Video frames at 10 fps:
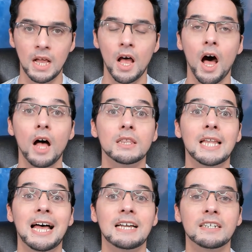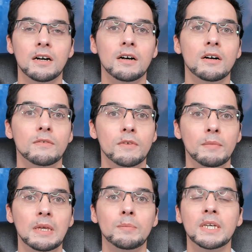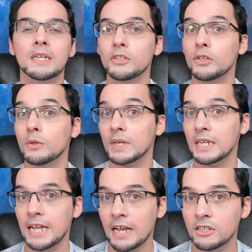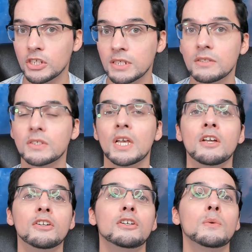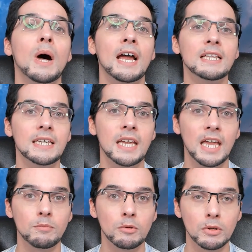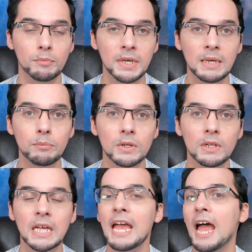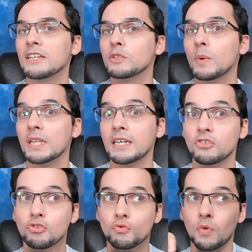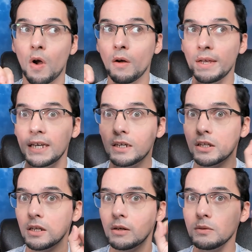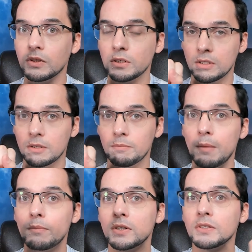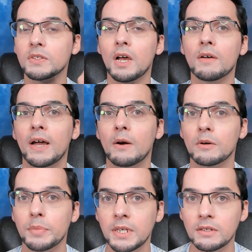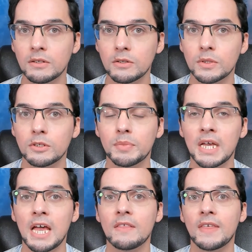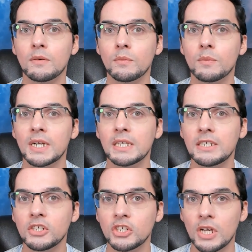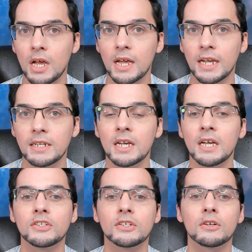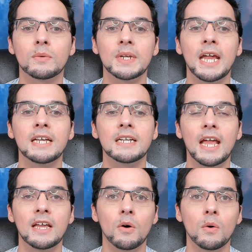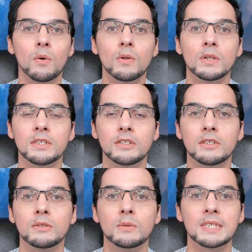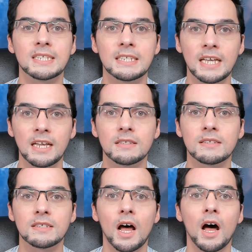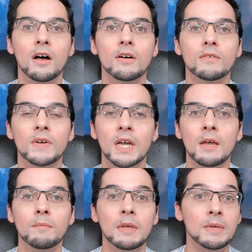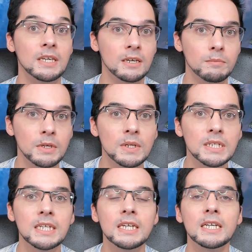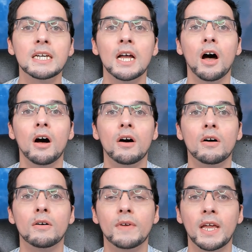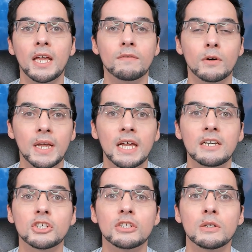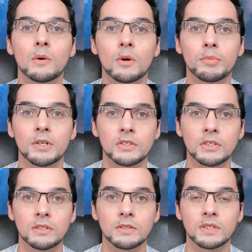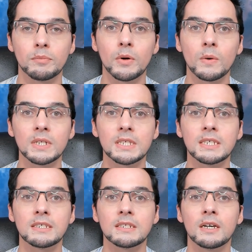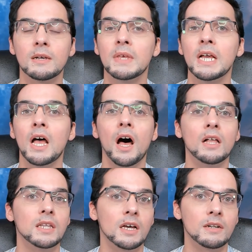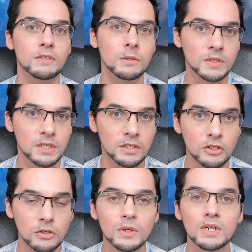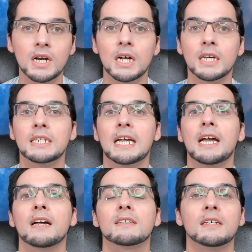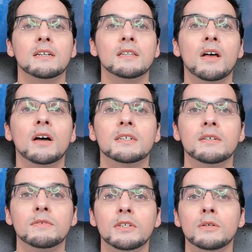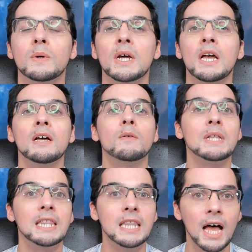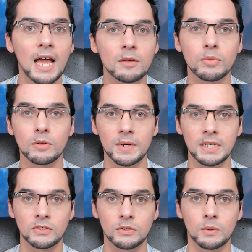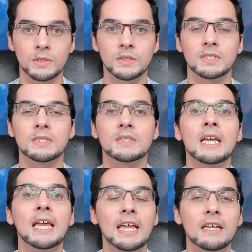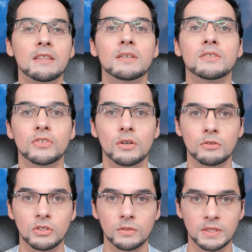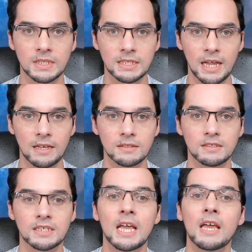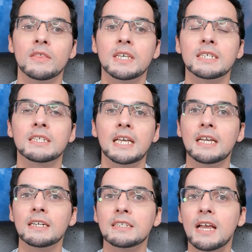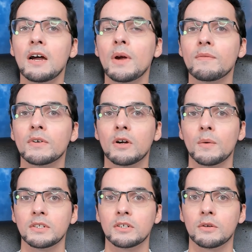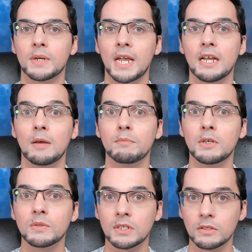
a lot of maybe new connections, new highly capable people, as well as drawing closer members of our peer group that really shine to create a whole new sense of maybe community, of a vocational or personal support system, a lot of new secure contacts, and a lot of new reliable resources in the social sense. This is, however, going to create a musical